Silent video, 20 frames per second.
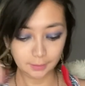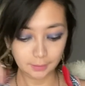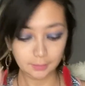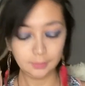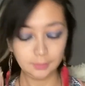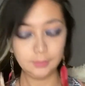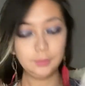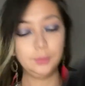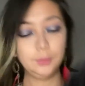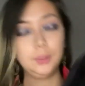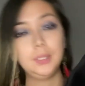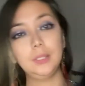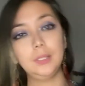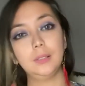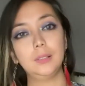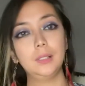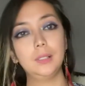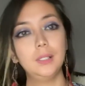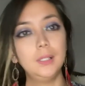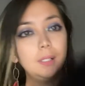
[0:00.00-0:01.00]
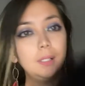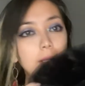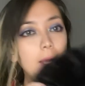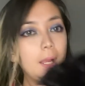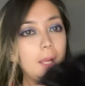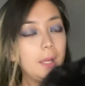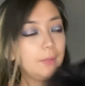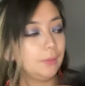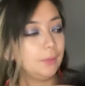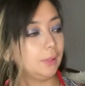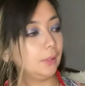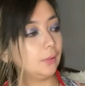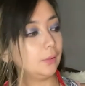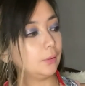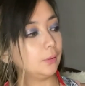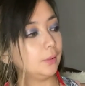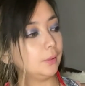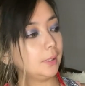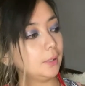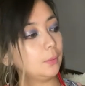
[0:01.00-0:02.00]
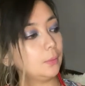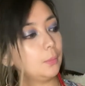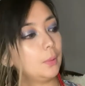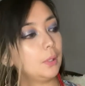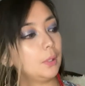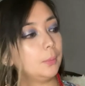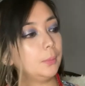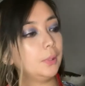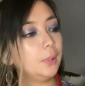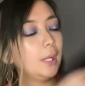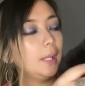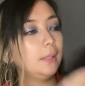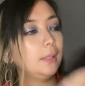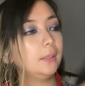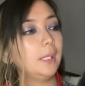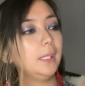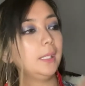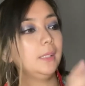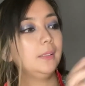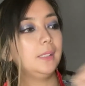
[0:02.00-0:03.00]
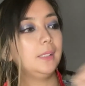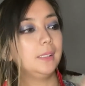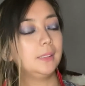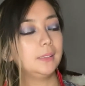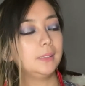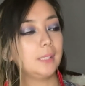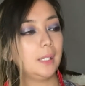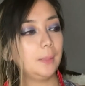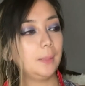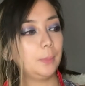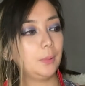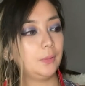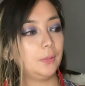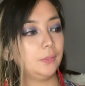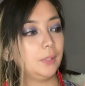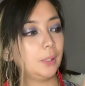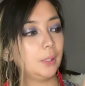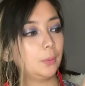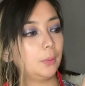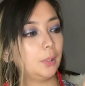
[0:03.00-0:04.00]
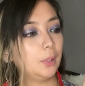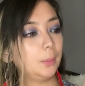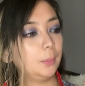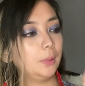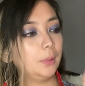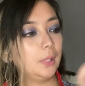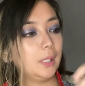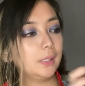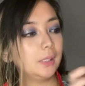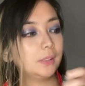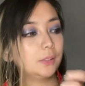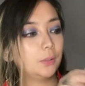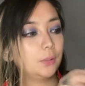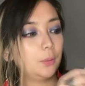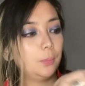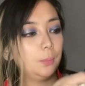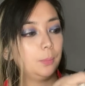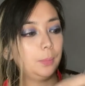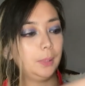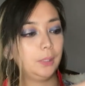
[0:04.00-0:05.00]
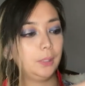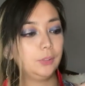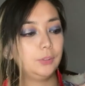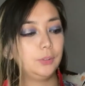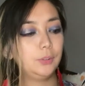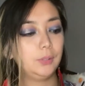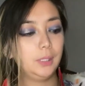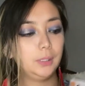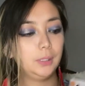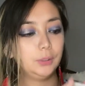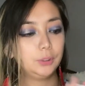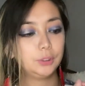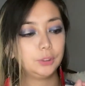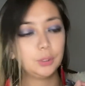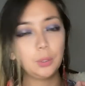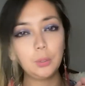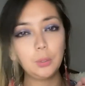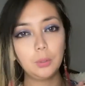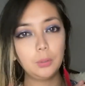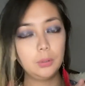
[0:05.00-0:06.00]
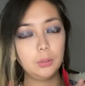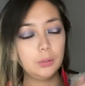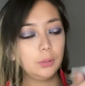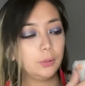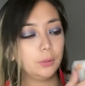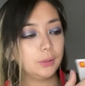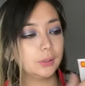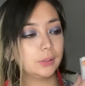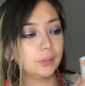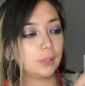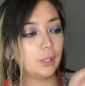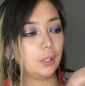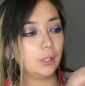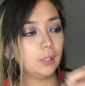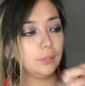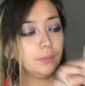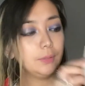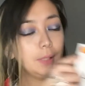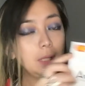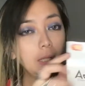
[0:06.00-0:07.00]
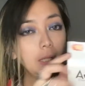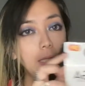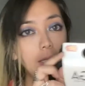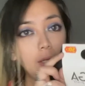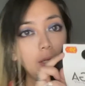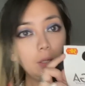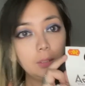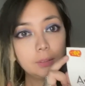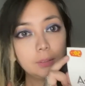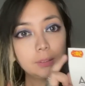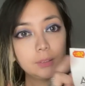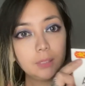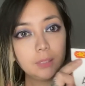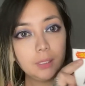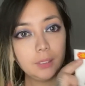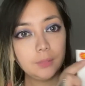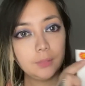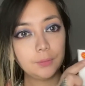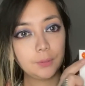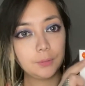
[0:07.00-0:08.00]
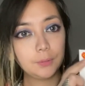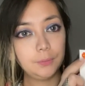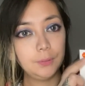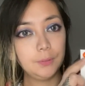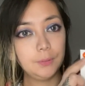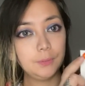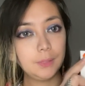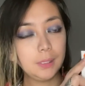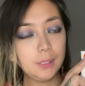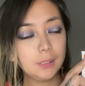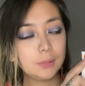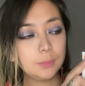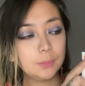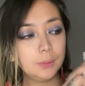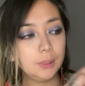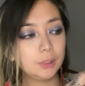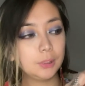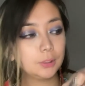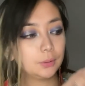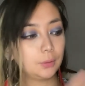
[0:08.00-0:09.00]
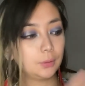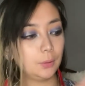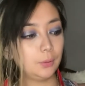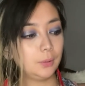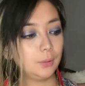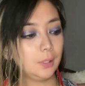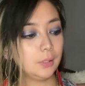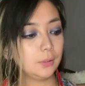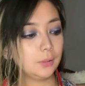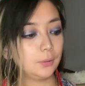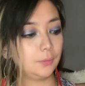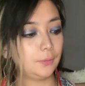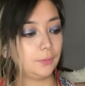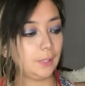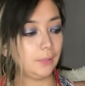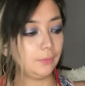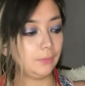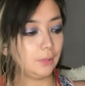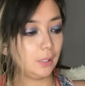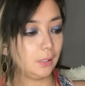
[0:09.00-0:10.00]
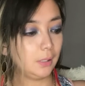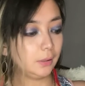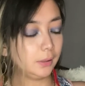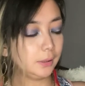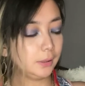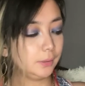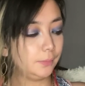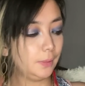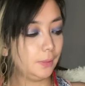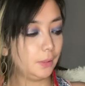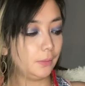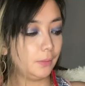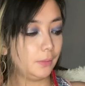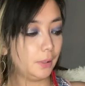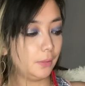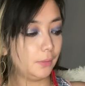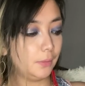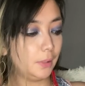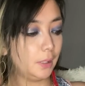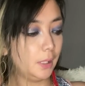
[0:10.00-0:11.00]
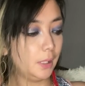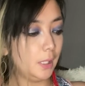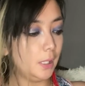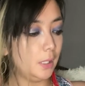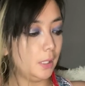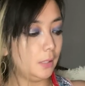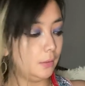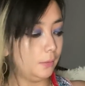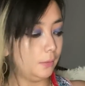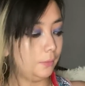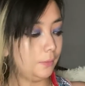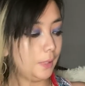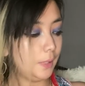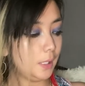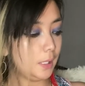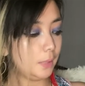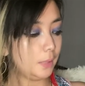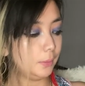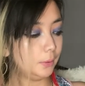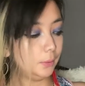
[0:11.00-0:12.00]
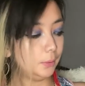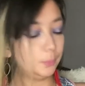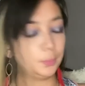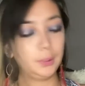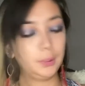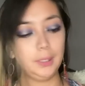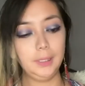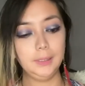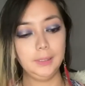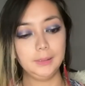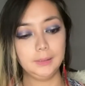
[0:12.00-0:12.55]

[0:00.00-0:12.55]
So here, I have another neck warmer. I like this type of neck warmer as compared to like shawl or scarf. Also got it for 50 Swedish krona, so $5. Very, very, very, very good price.